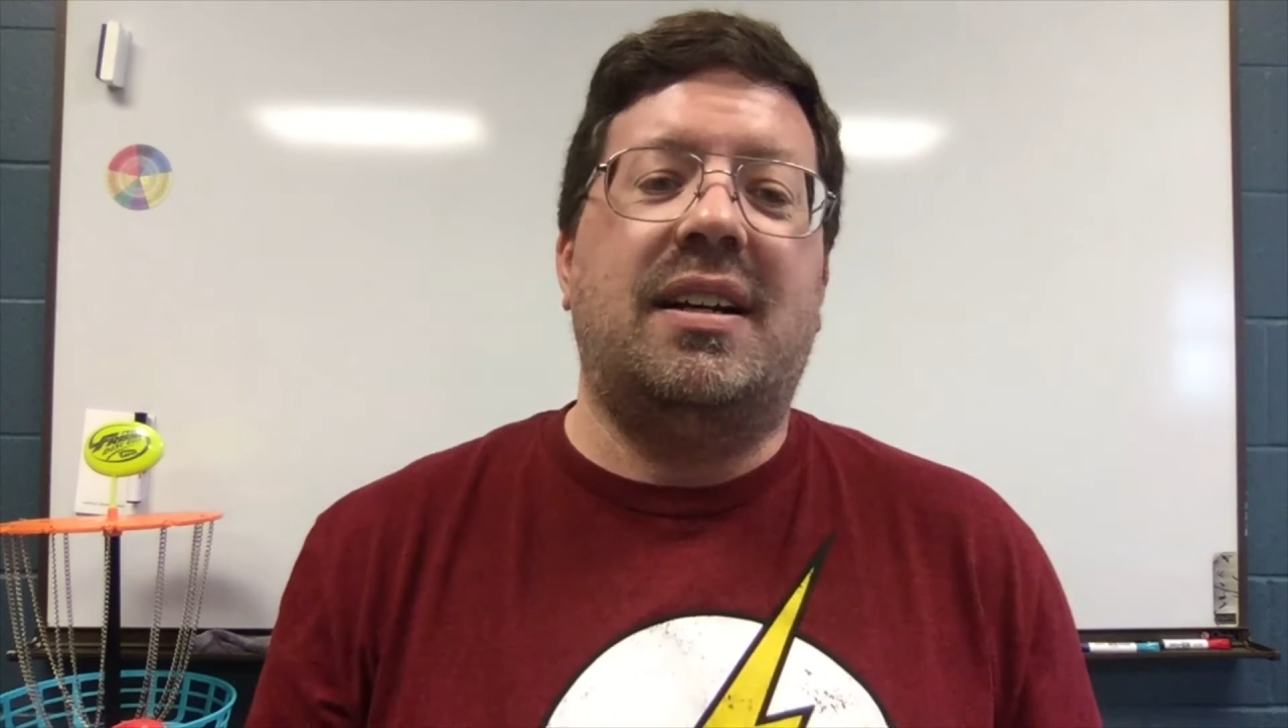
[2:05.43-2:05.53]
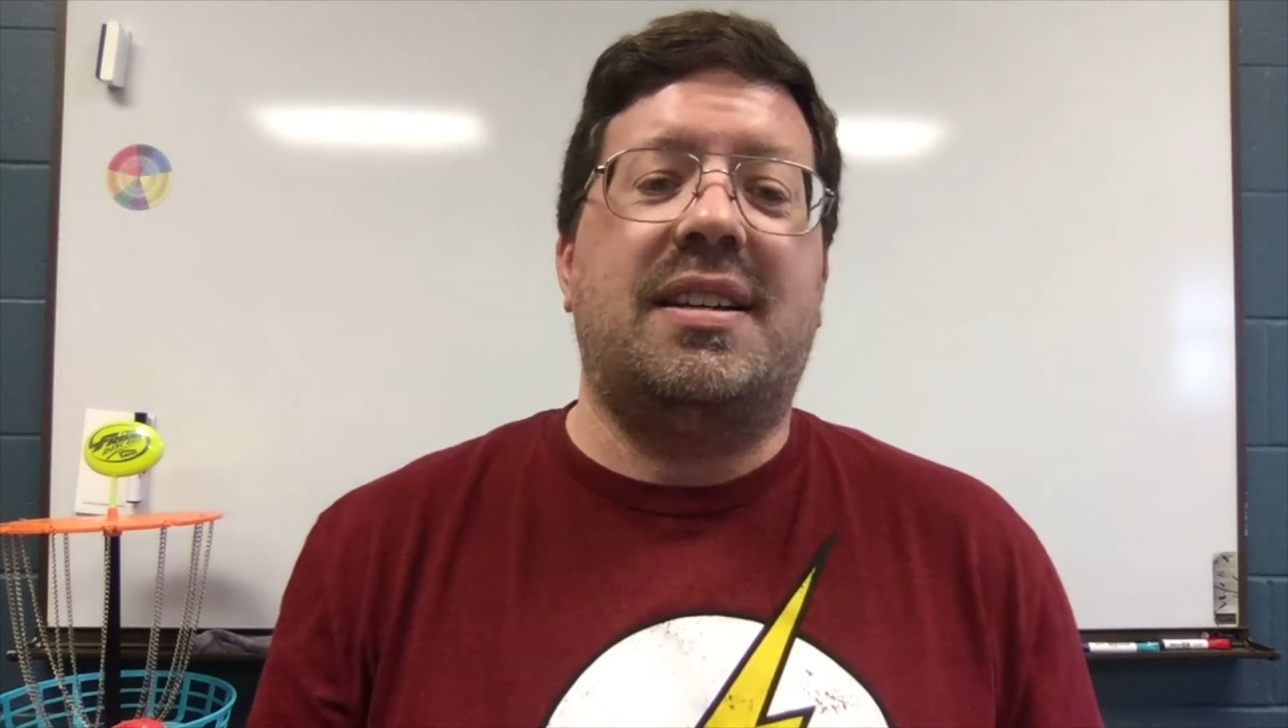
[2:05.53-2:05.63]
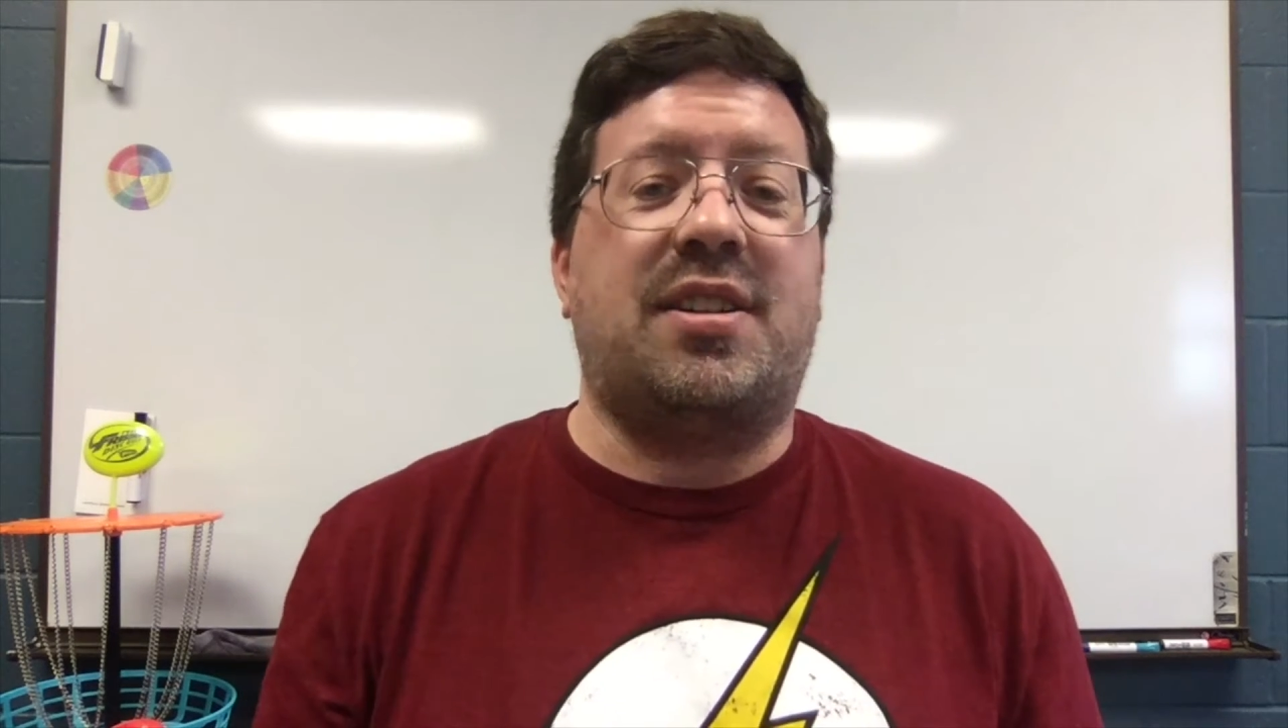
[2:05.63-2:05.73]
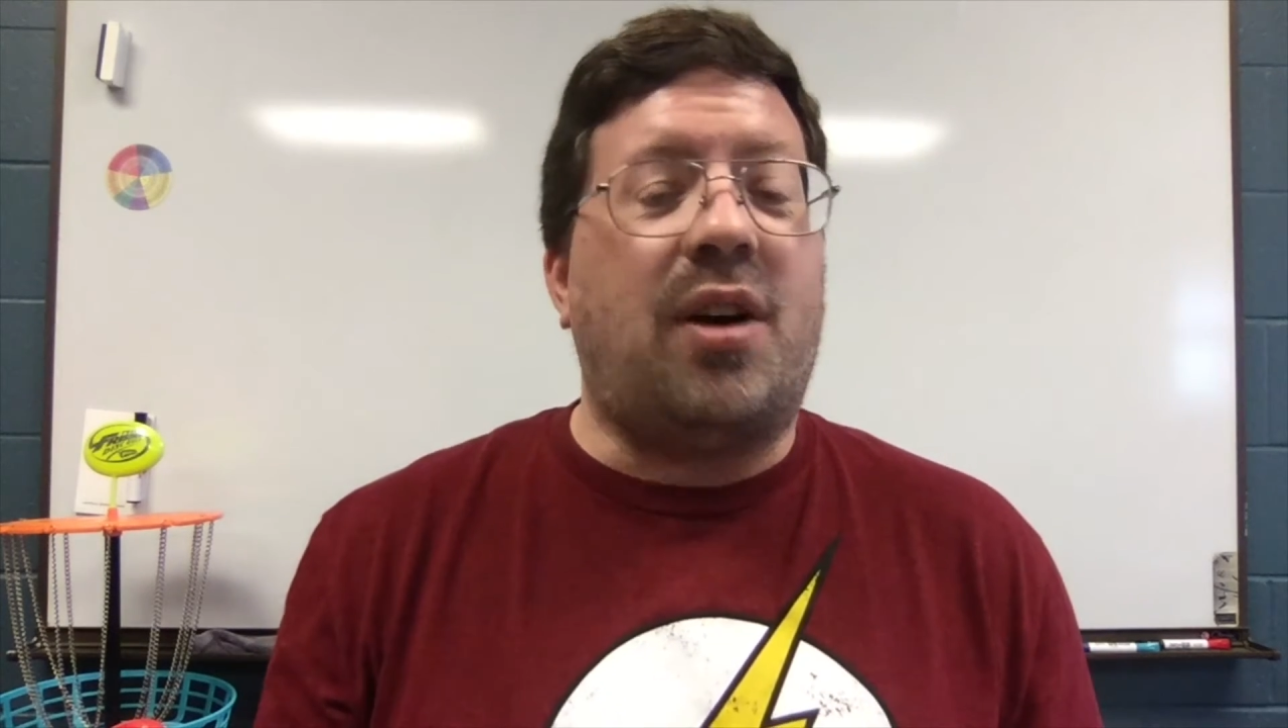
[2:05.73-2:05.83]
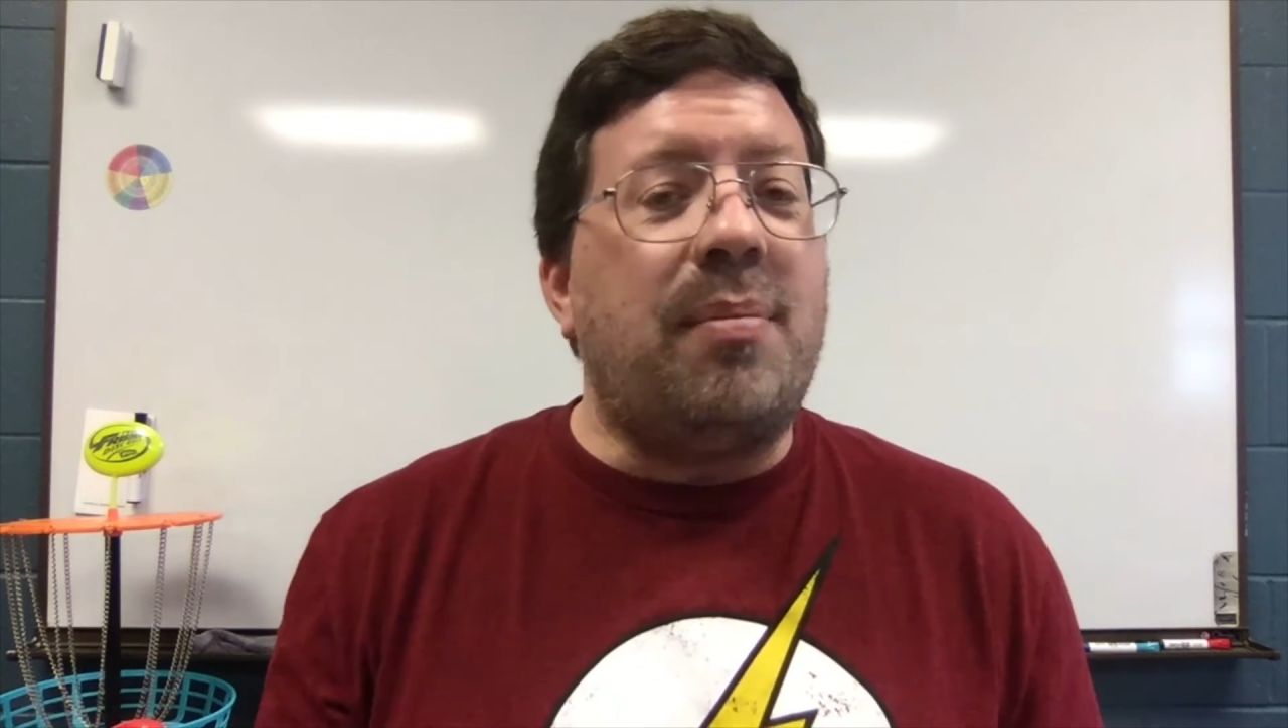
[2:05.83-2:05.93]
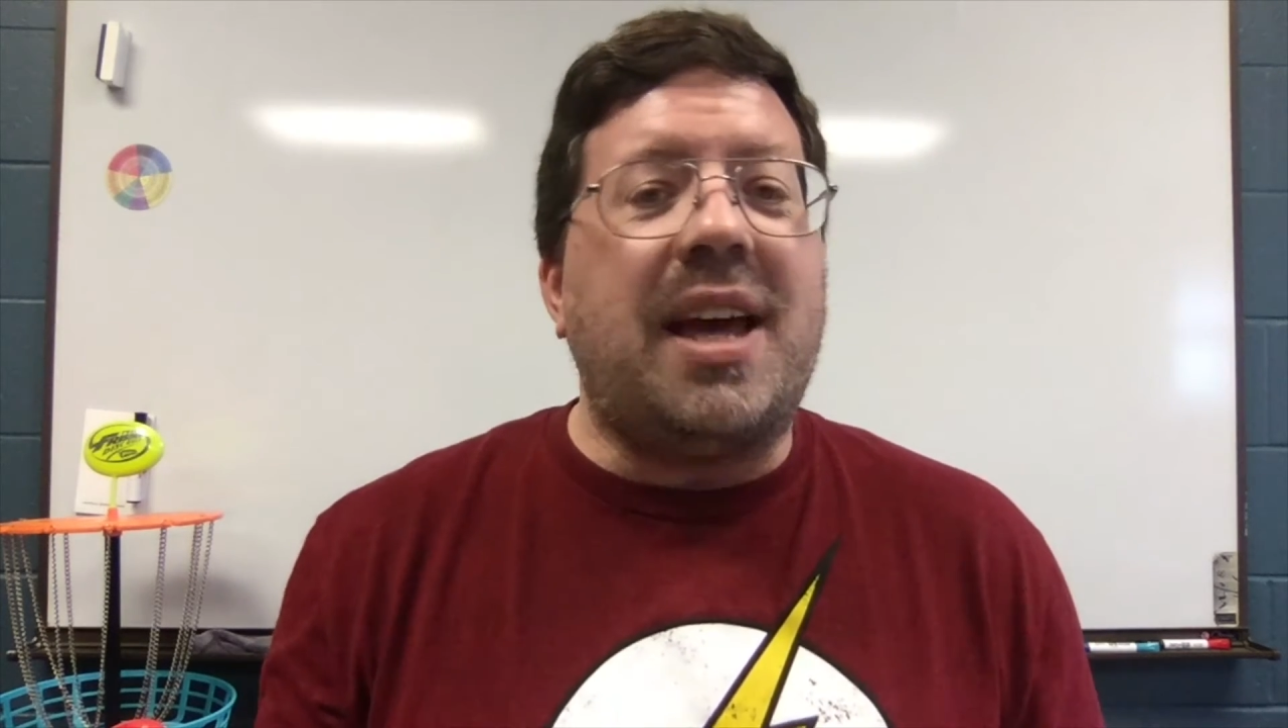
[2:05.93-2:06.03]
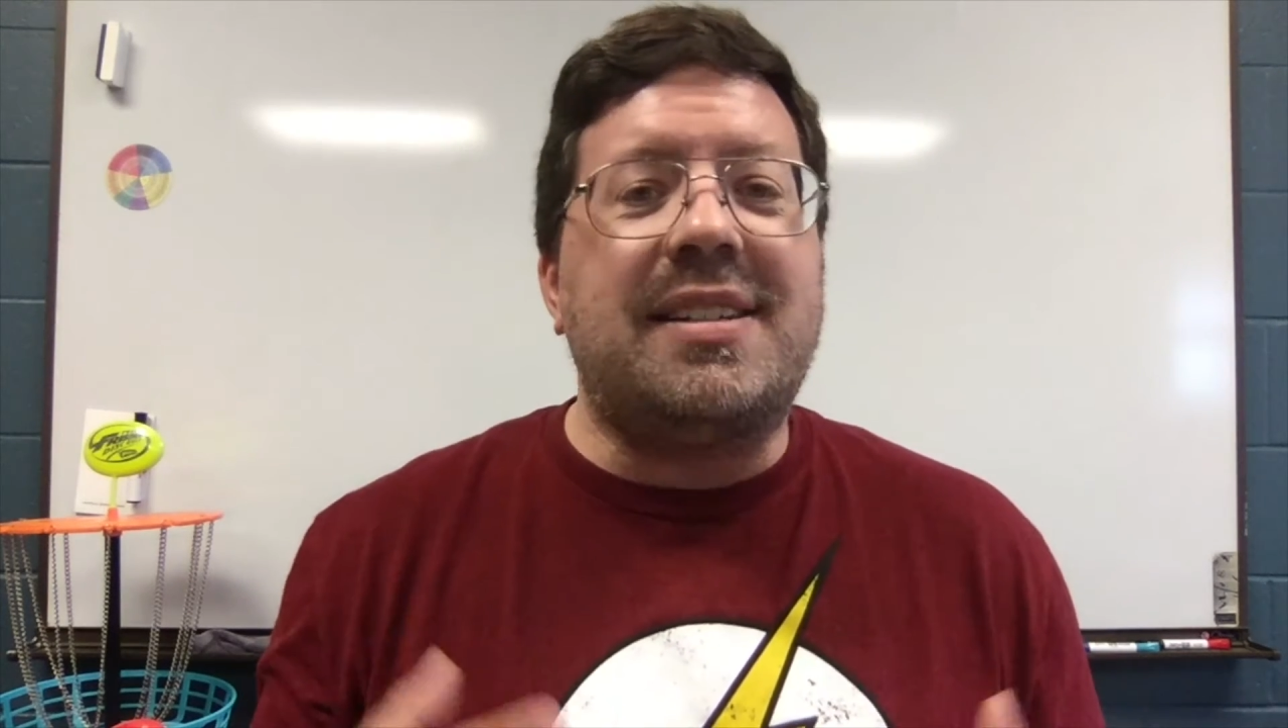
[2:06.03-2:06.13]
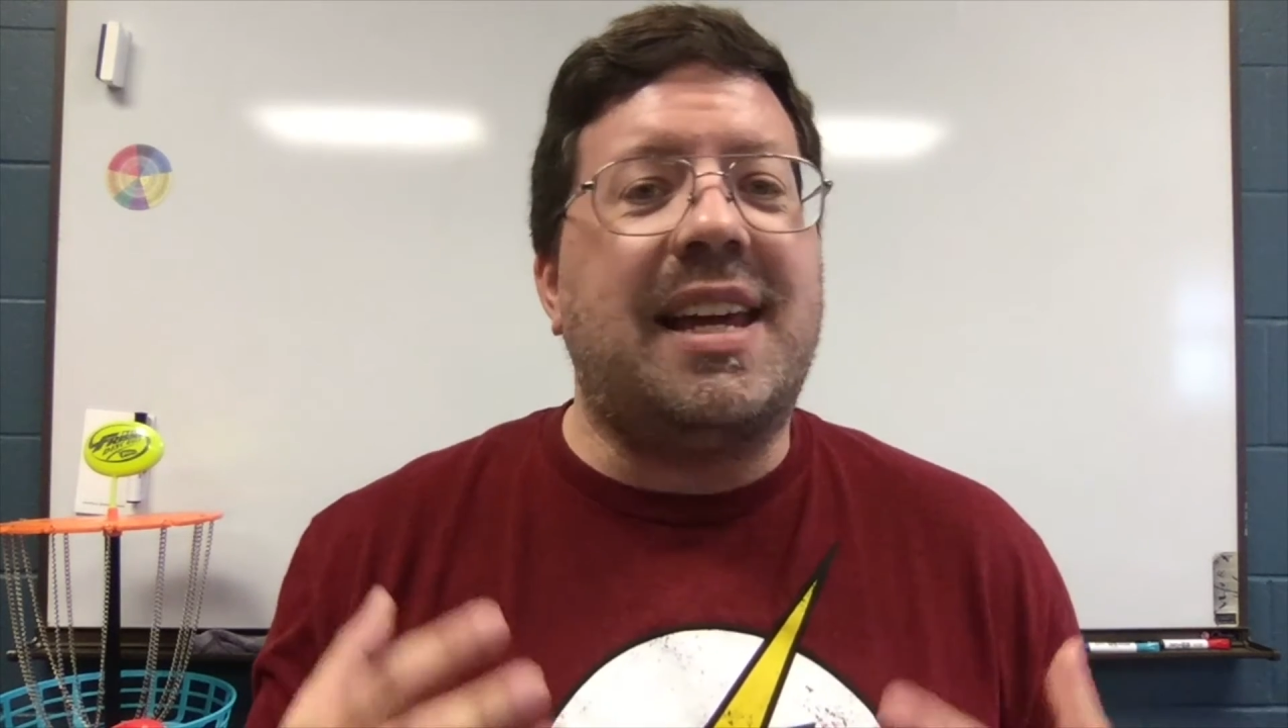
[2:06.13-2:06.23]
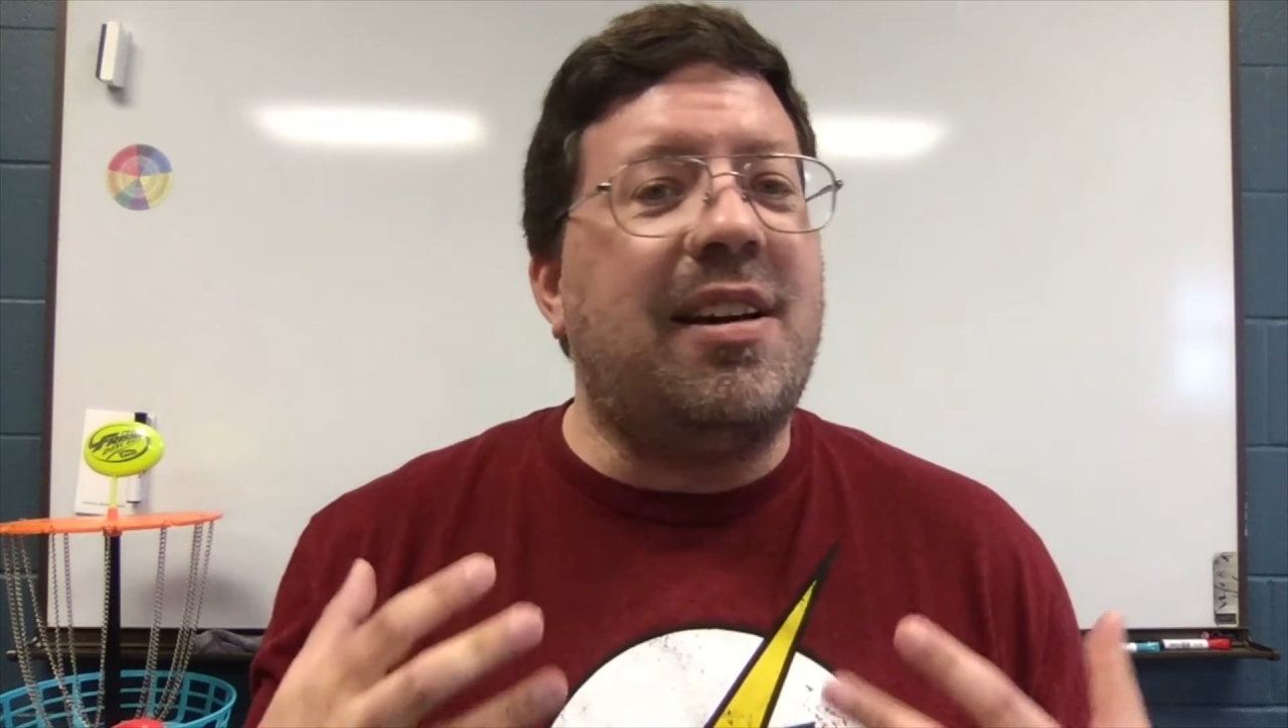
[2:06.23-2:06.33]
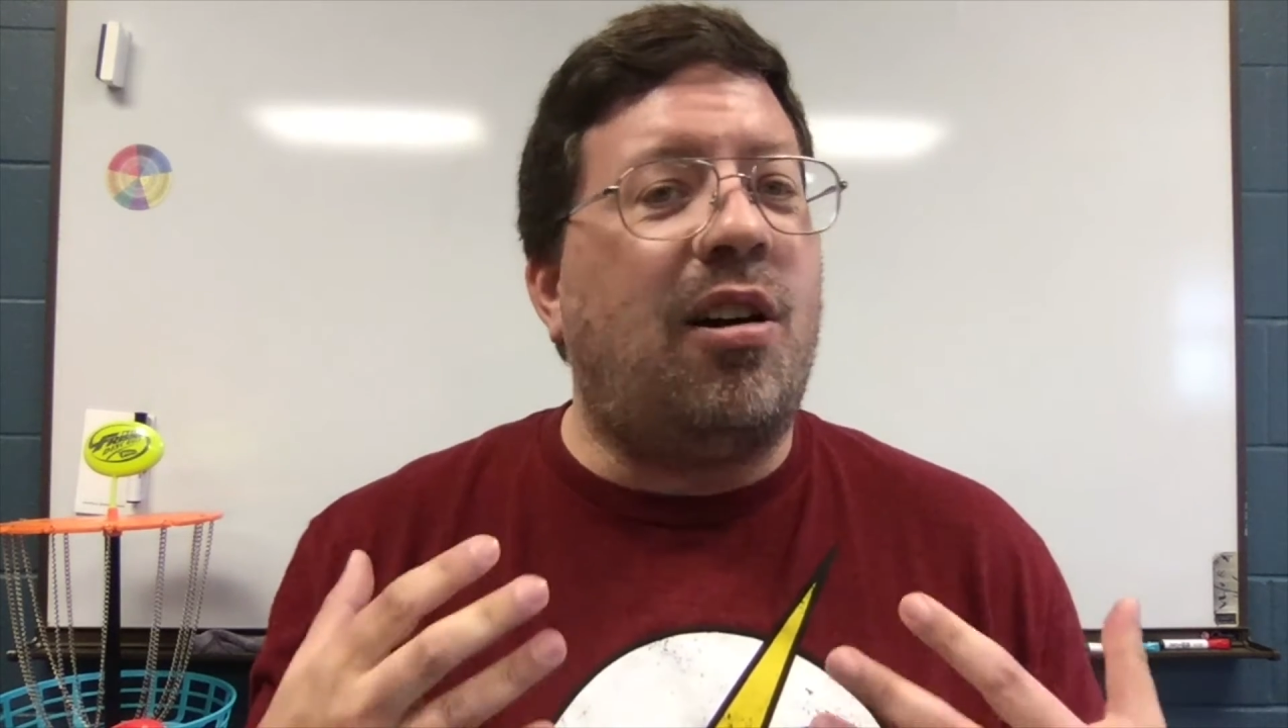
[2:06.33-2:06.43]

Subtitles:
So I'm asking